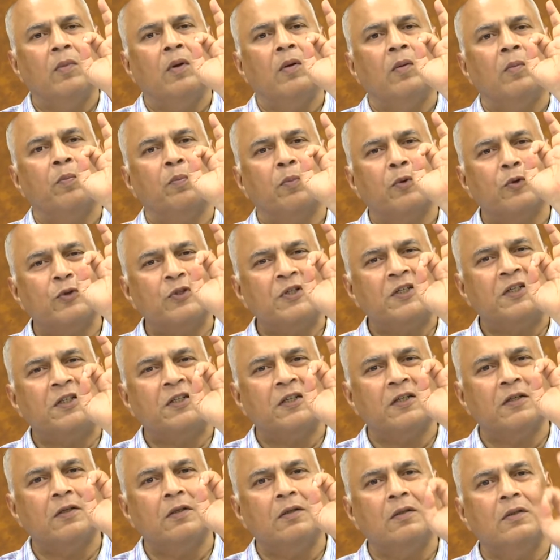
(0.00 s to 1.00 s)

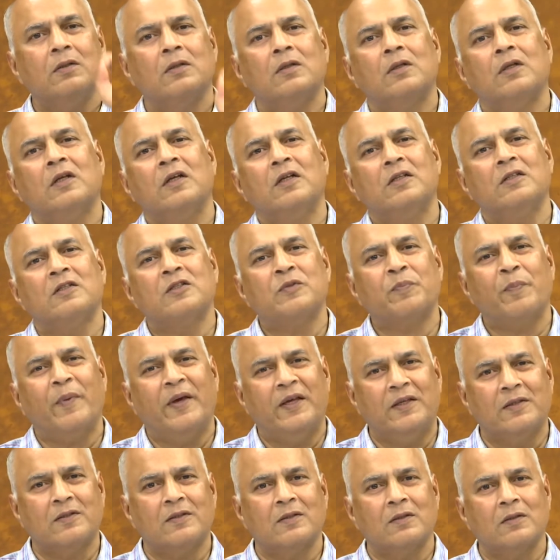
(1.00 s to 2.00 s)
position in
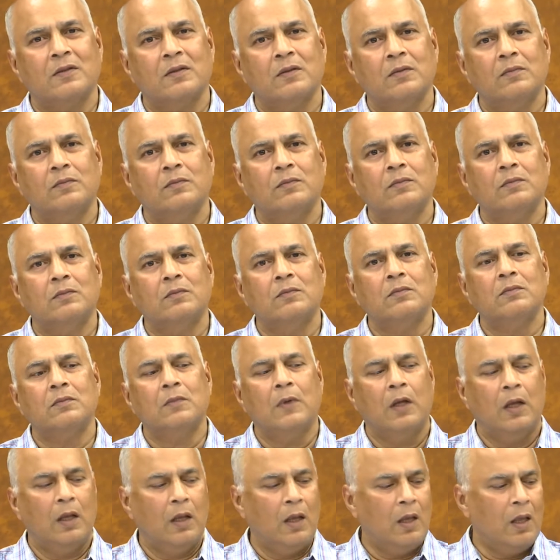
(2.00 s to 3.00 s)
space.
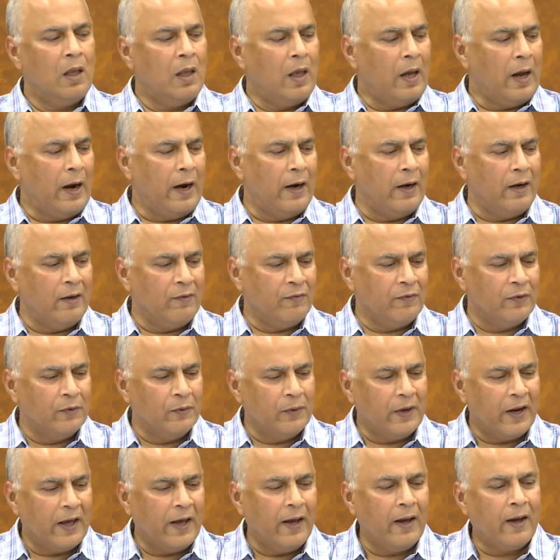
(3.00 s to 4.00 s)
And if you
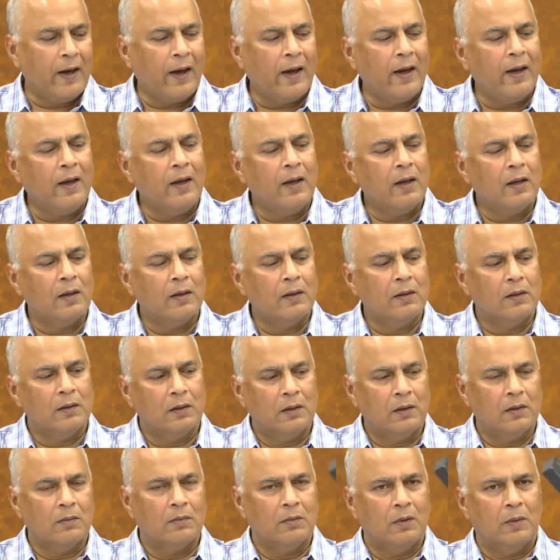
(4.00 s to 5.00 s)
take a
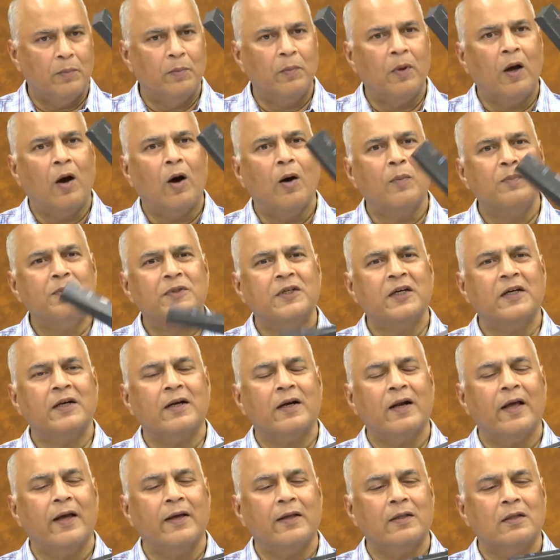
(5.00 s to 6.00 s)
object
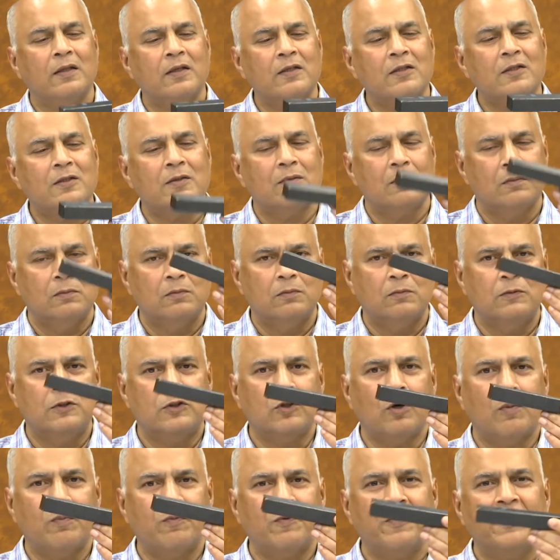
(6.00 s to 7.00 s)
like this, which
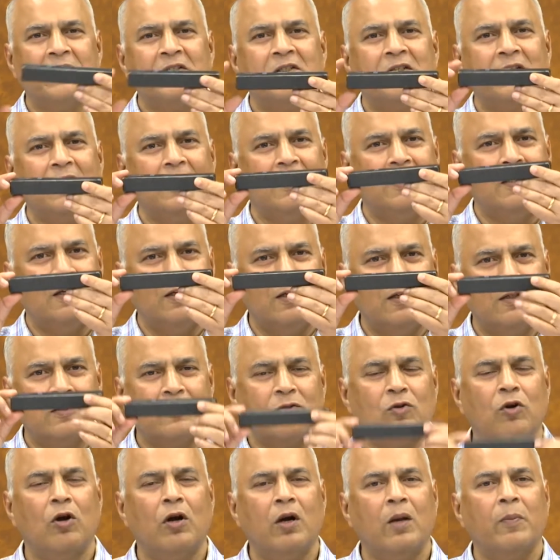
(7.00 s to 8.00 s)
obviously is
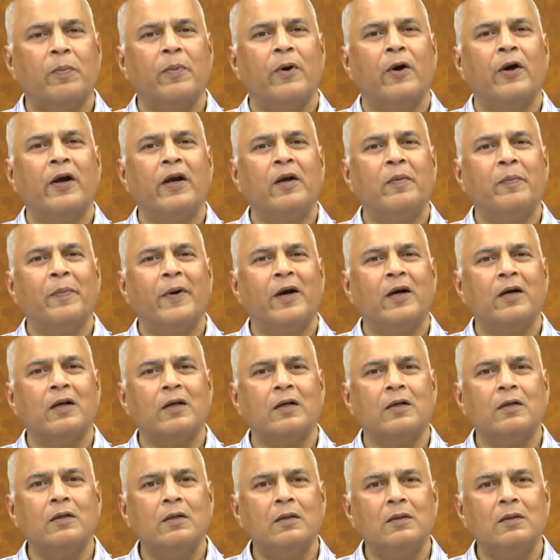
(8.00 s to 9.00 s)
not a point particle,